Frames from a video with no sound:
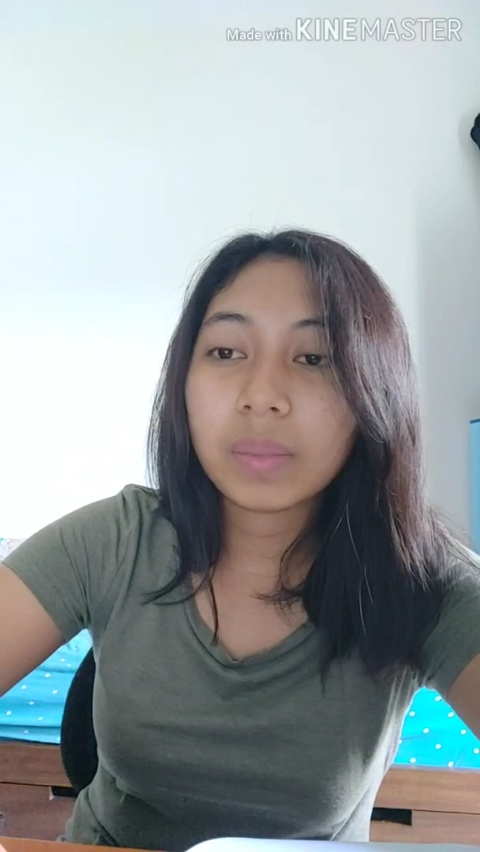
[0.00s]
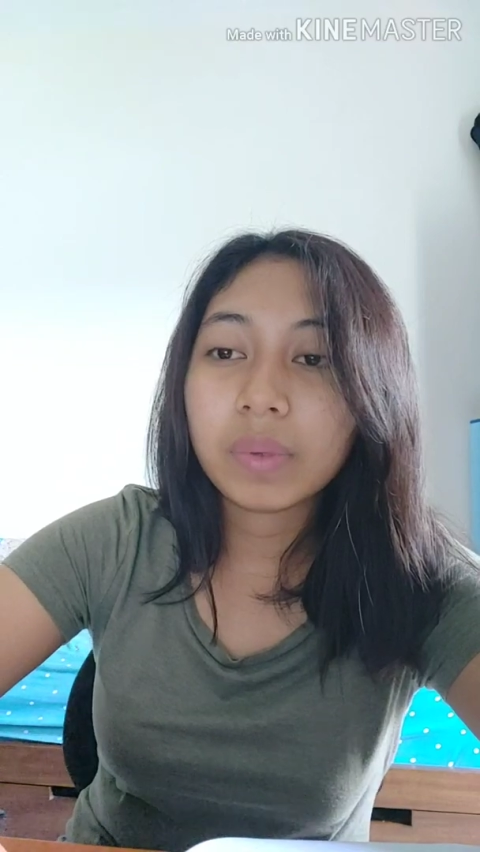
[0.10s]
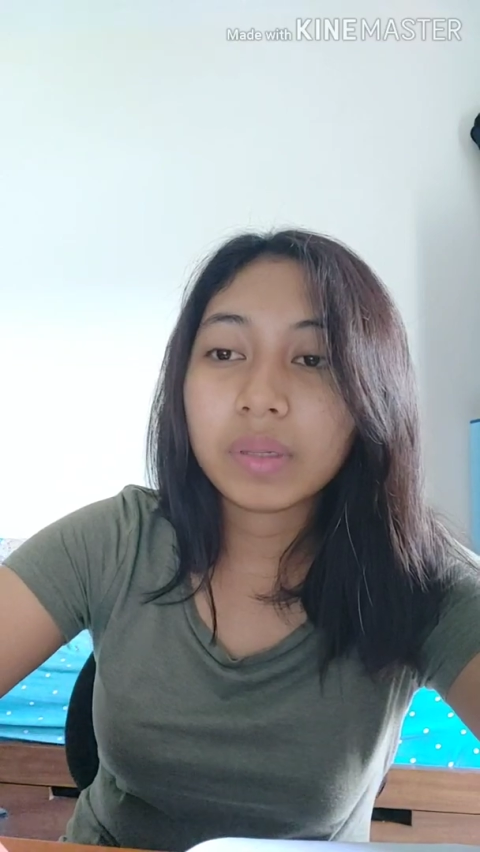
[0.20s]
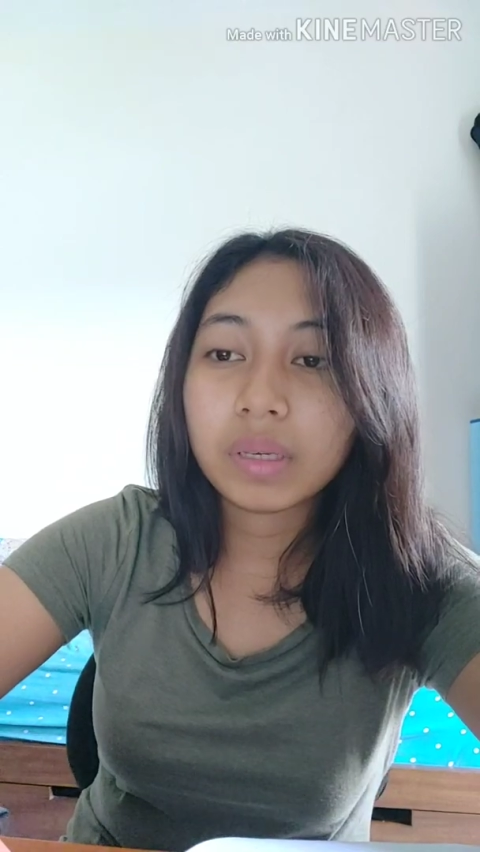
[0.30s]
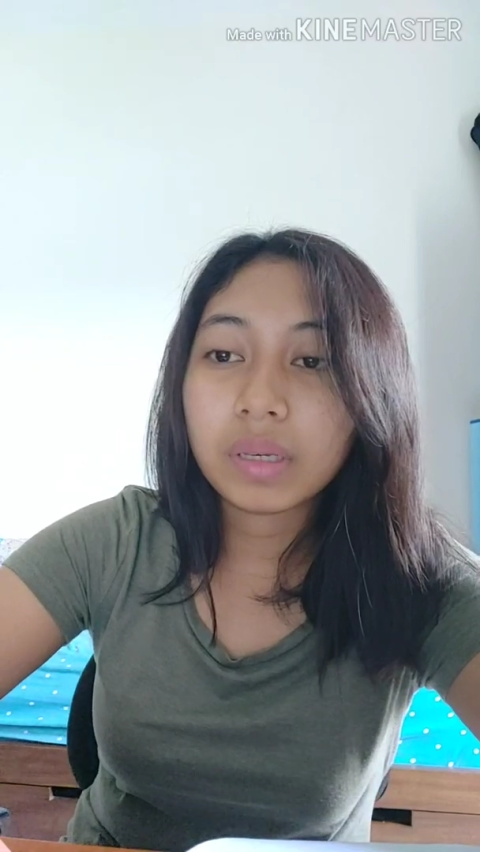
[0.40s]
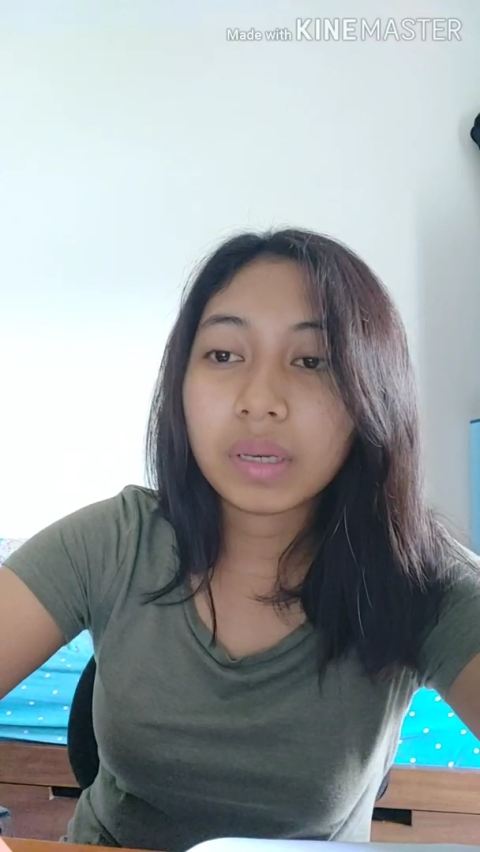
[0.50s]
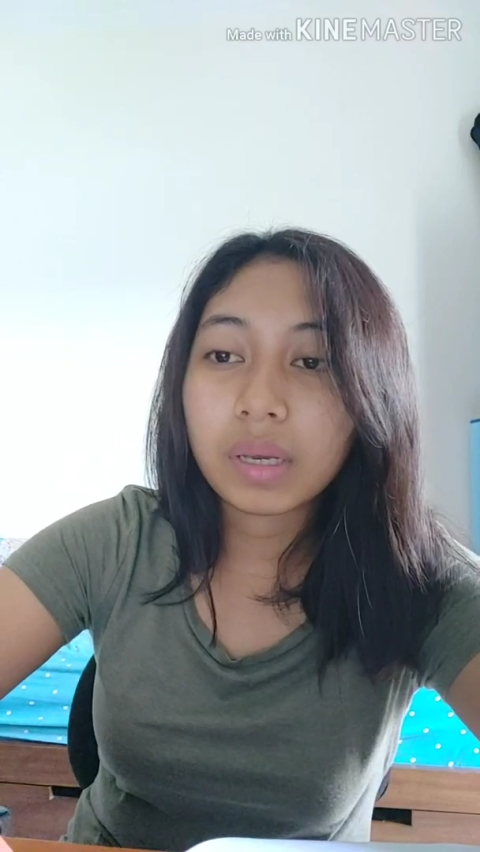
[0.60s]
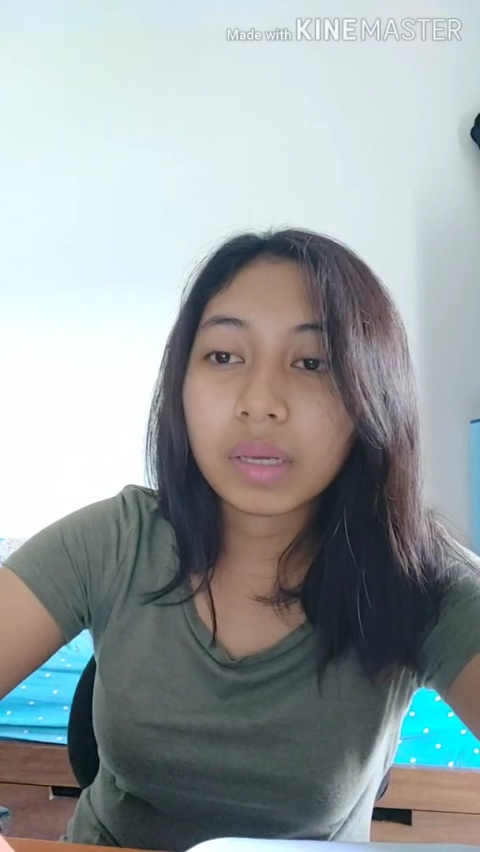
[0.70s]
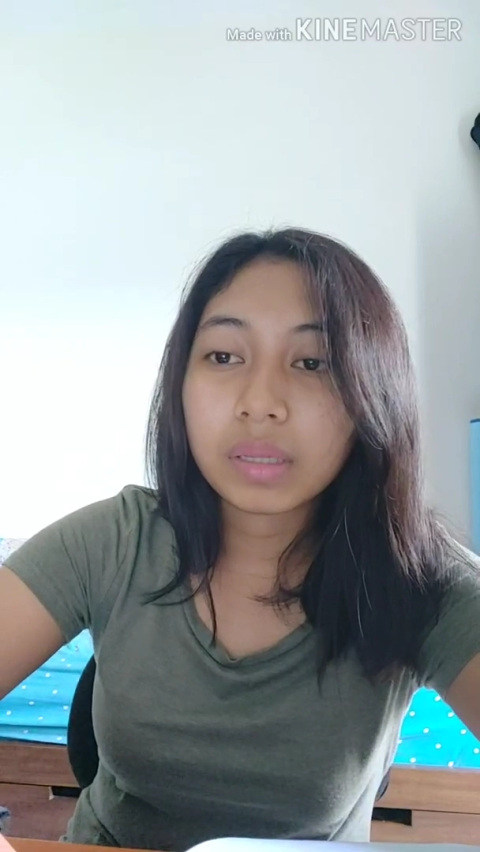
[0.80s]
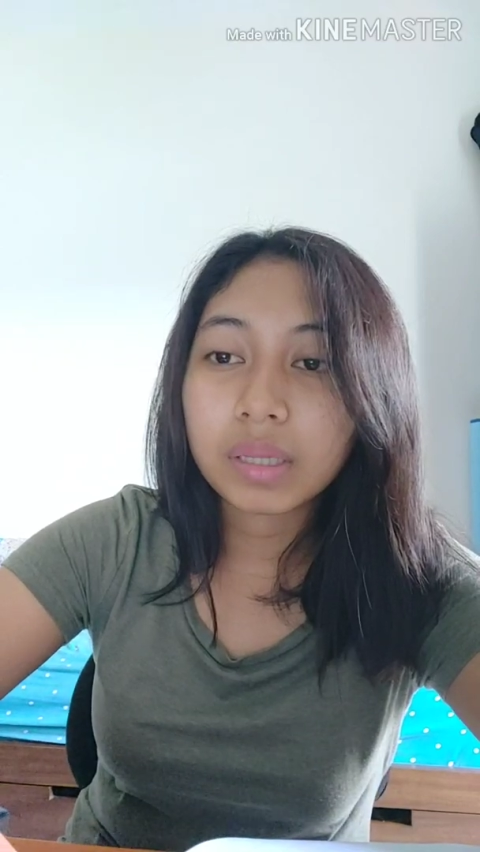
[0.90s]

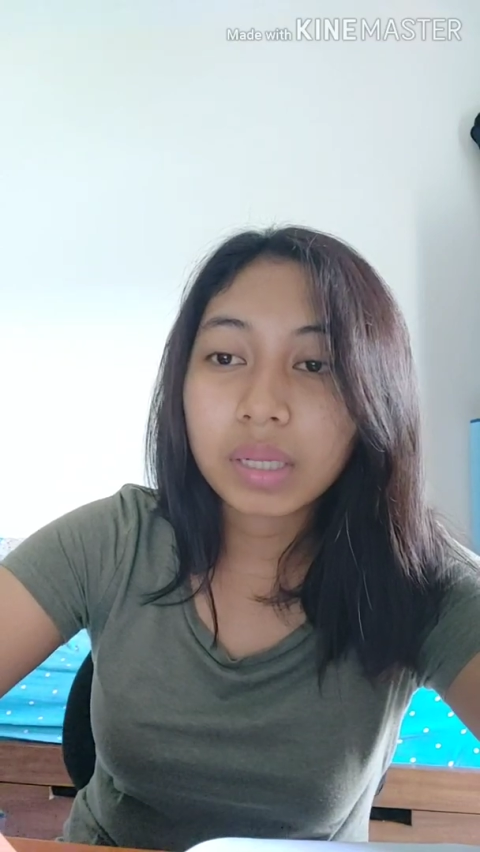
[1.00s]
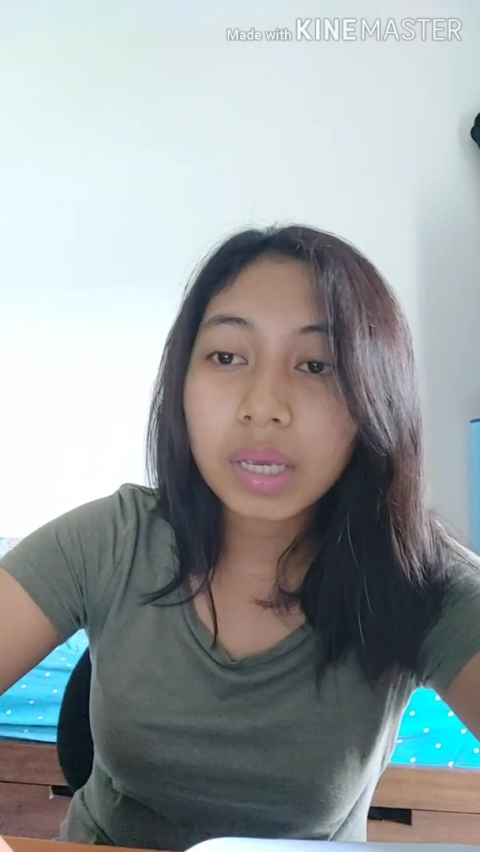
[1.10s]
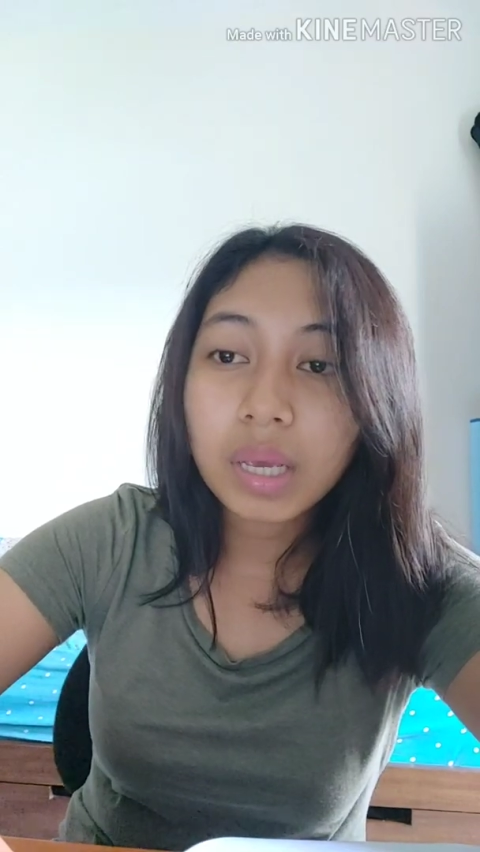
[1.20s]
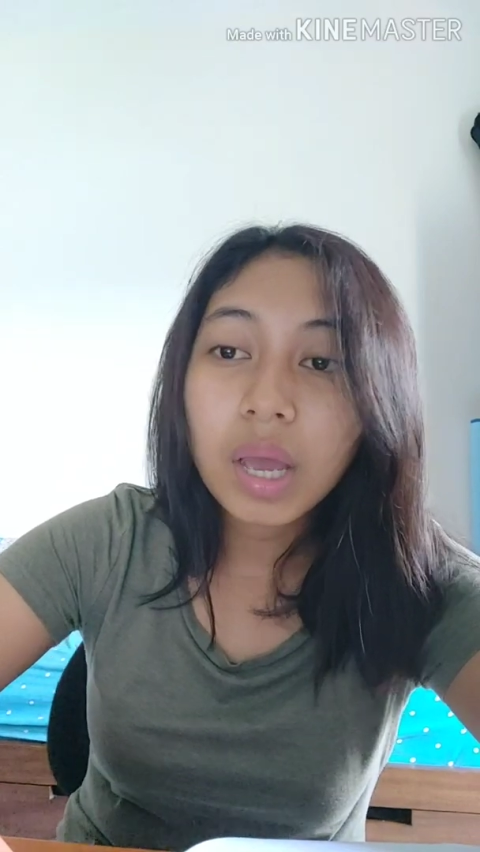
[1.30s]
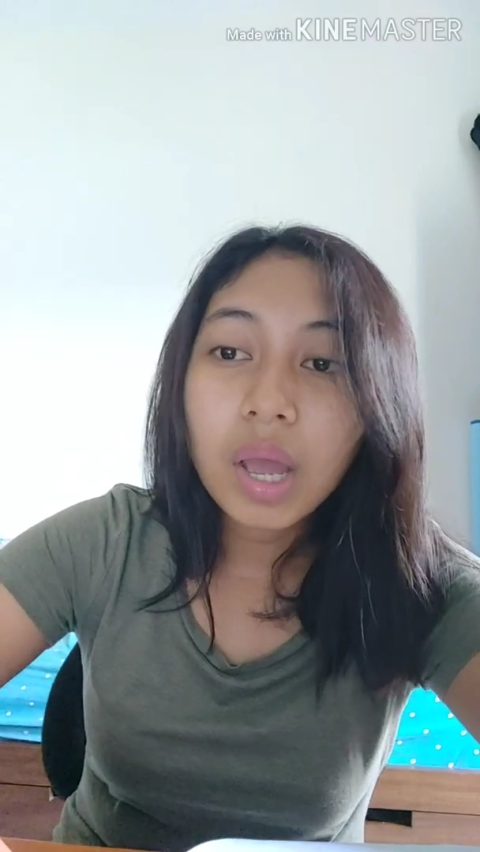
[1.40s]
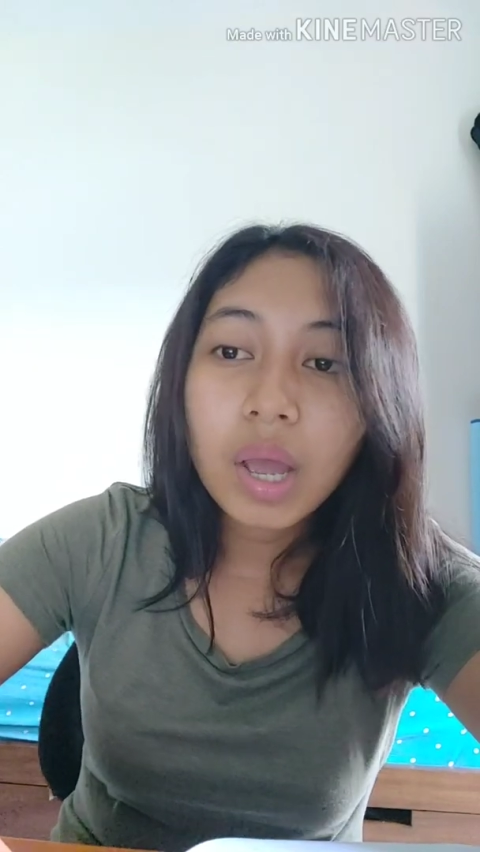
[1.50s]
immediately